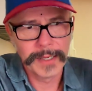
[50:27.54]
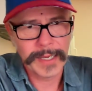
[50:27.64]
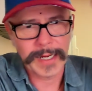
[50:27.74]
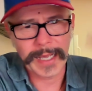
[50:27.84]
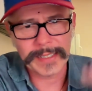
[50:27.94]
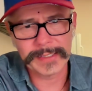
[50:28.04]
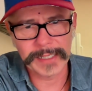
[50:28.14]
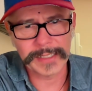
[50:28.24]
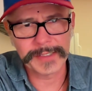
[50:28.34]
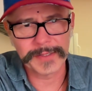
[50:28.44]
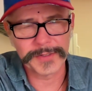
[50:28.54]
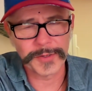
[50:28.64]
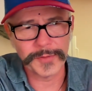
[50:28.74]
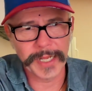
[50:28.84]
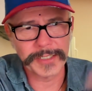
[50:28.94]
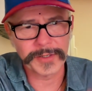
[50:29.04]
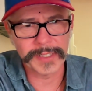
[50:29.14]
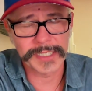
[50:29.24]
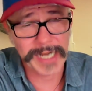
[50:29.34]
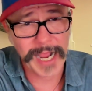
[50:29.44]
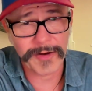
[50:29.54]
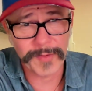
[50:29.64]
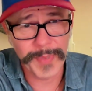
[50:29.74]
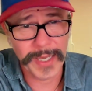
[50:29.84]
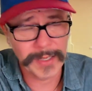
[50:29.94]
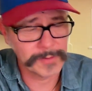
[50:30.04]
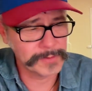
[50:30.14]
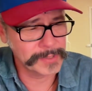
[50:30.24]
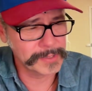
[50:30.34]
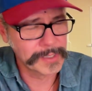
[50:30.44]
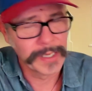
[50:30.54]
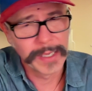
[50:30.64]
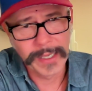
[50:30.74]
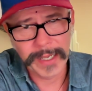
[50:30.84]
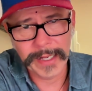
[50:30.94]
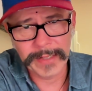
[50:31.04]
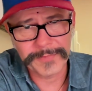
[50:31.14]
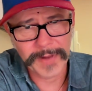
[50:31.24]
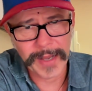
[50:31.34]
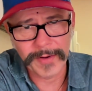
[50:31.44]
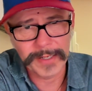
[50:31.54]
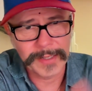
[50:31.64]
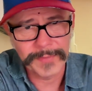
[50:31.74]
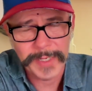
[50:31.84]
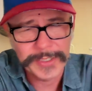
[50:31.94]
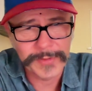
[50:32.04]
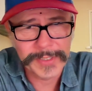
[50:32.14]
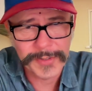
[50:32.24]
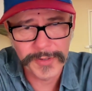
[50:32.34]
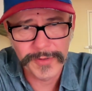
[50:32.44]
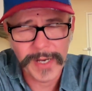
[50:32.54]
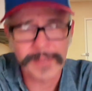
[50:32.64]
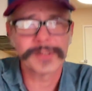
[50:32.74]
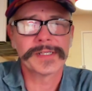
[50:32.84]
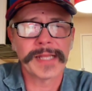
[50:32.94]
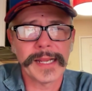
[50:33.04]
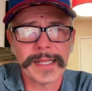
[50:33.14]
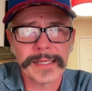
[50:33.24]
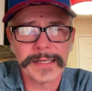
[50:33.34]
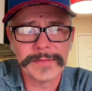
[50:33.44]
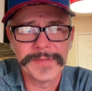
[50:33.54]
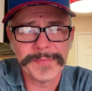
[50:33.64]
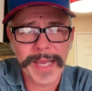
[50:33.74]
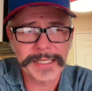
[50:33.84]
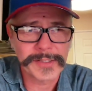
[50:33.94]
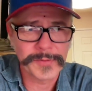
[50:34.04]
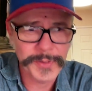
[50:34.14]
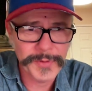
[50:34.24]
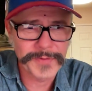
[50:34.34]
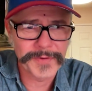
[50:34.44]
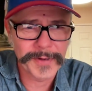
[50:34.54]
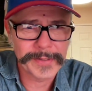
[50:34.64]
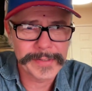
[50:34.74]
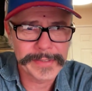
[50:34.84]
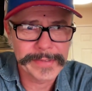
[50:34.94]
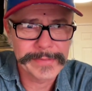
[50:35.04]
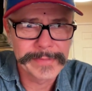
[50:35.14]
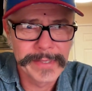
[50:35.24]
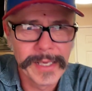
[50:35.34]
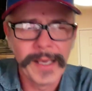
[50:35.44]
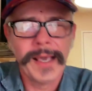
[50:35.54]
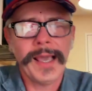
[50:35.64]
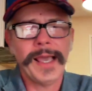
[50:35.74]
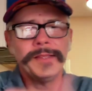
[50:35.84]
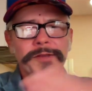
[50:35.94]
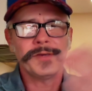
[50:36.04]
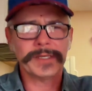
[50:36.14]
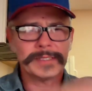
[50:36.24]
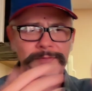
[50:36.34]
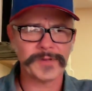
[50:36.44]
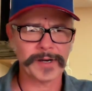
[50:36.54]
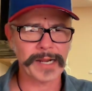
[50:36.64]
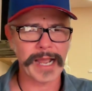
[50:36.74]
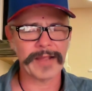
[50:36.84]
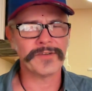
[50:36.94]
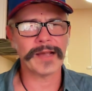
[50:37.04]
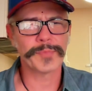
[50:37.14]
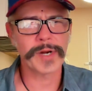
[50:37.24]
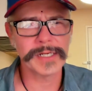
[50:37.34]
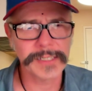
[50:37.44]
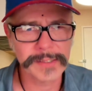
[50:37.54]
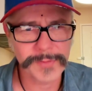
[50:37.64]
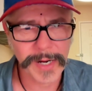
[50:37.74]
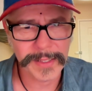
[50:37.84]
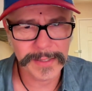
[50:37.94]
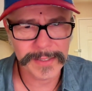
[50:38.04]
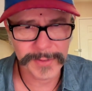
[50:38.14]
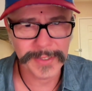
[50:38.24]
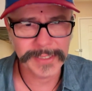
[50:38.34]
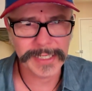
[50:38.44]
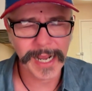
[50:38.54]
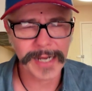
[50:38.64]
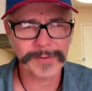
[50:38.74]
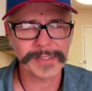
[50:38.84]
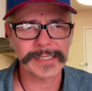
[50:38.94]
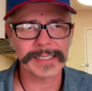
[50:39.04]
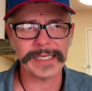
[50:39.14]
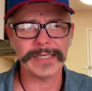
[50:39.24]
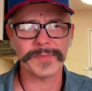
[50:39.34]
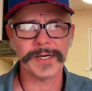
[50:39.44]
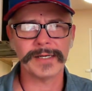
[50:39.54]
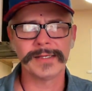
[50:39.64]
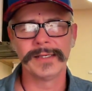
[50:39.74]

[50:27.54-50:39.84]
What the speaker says: and as such the true nature of the chakra petals, and it flowered into a true understanding of the magical universe, and you get some very high vibrations right into the chakra schema.